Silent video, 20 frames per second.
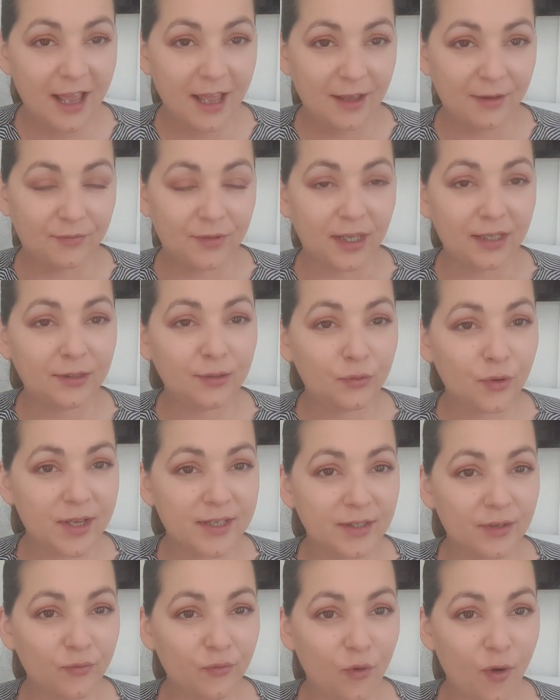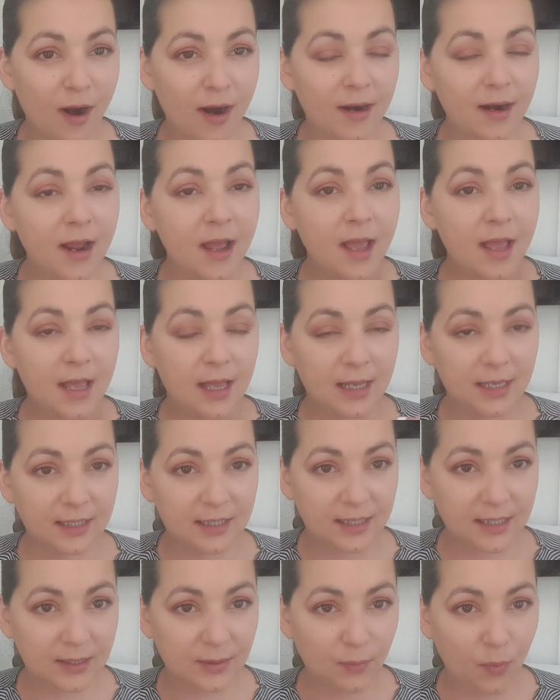If that reservoir is
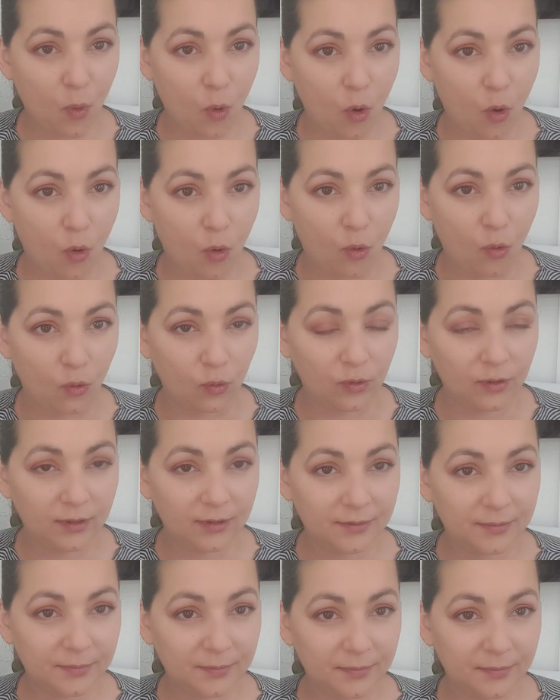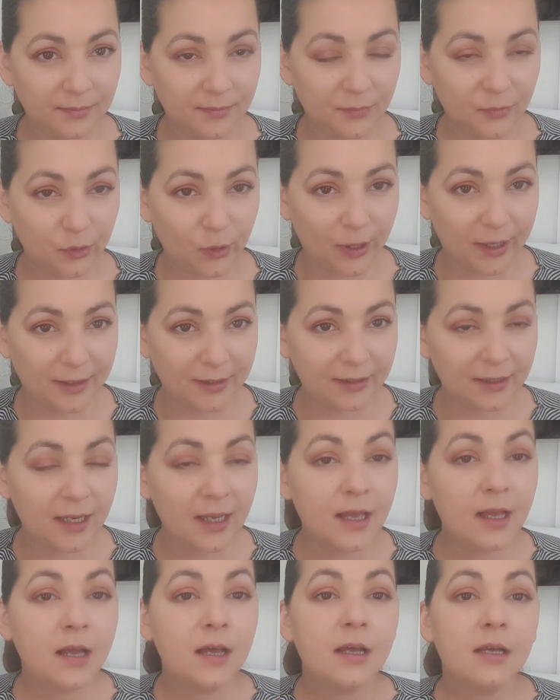small, right,
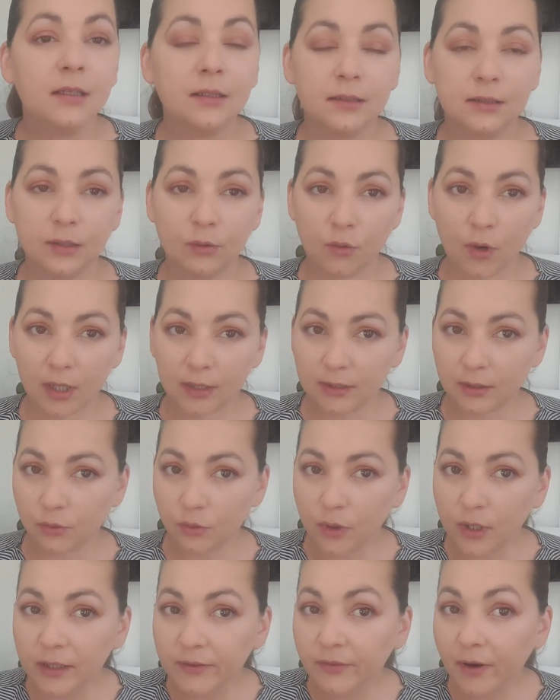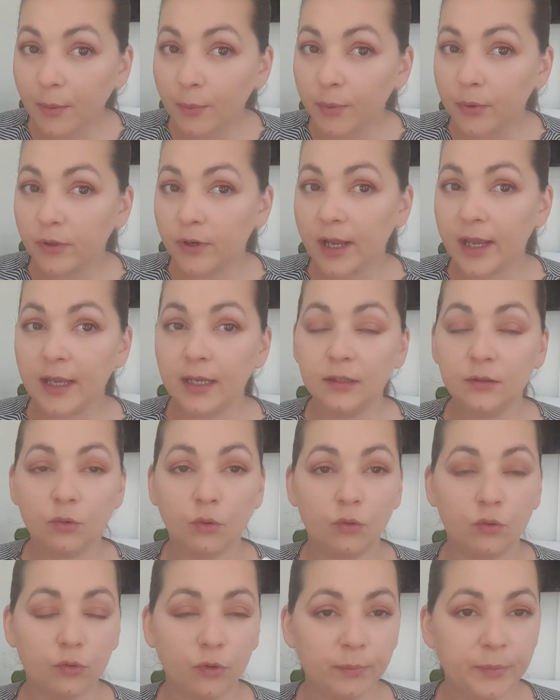the water will evaporate
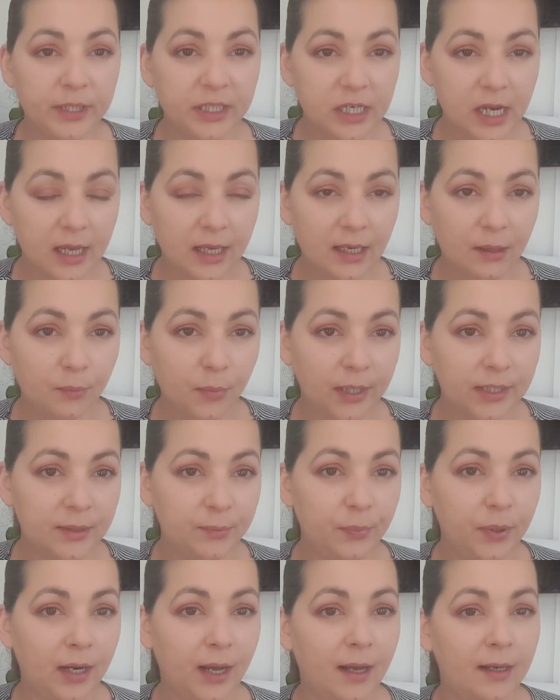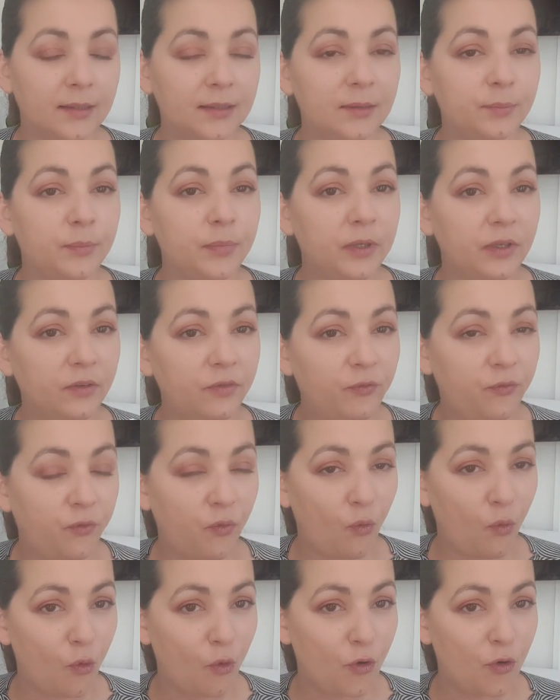or will be taken by the plant
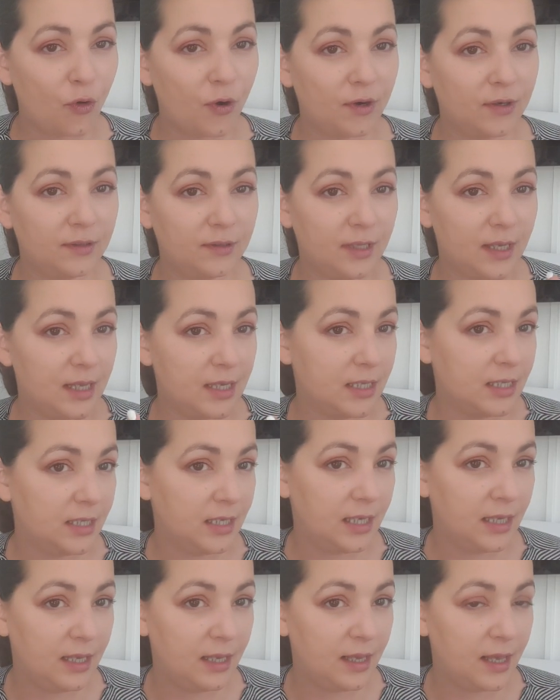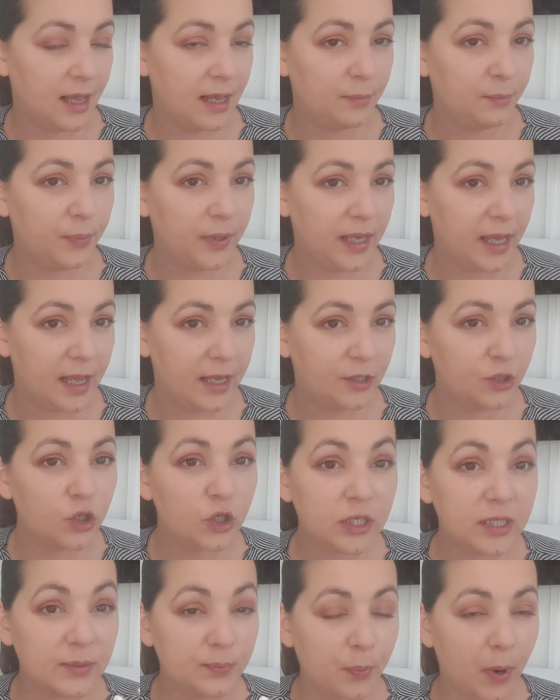before the AC and pH
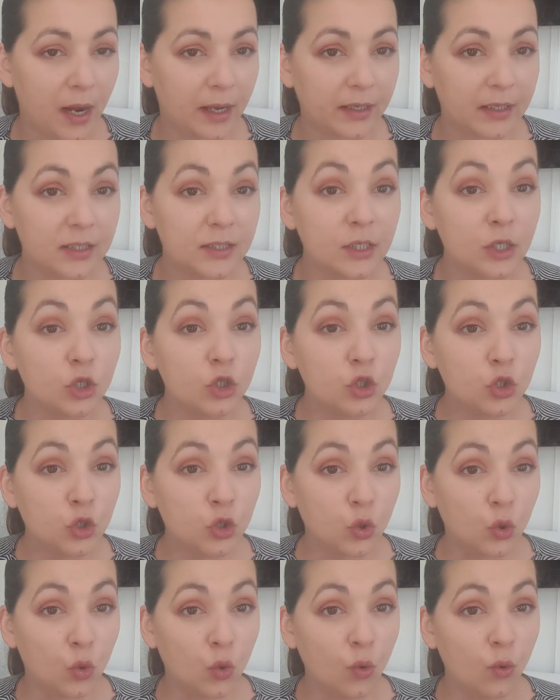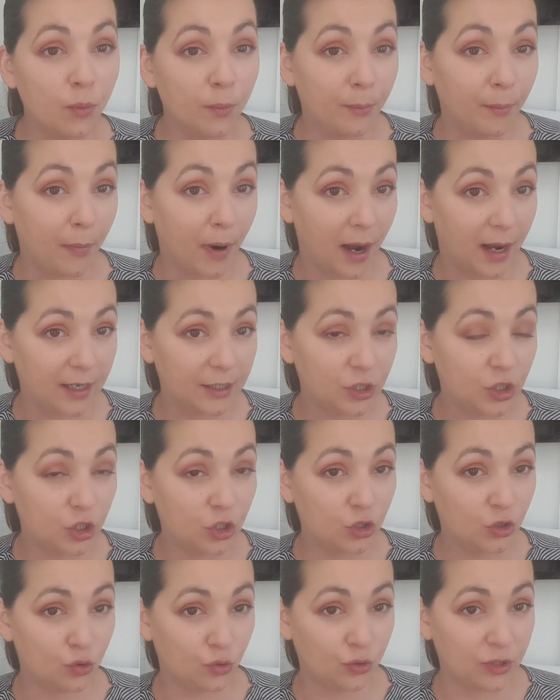spikes too
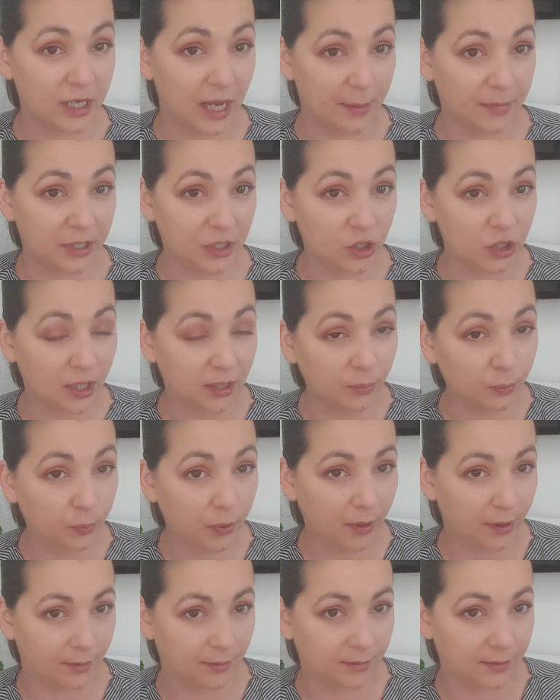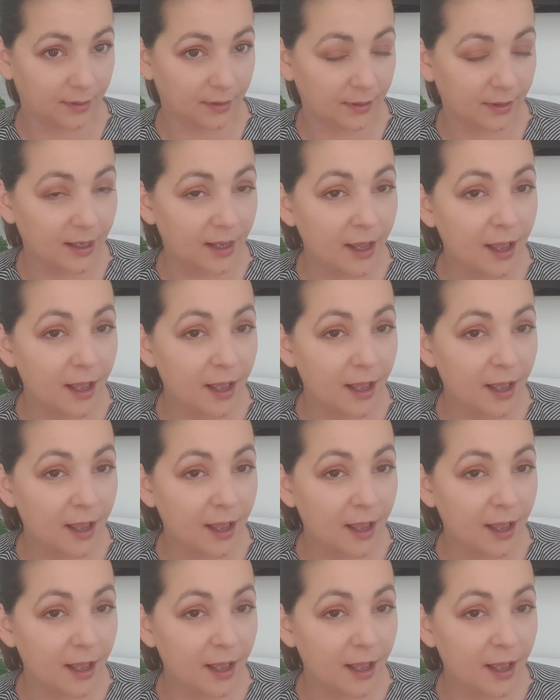much to damage that plant.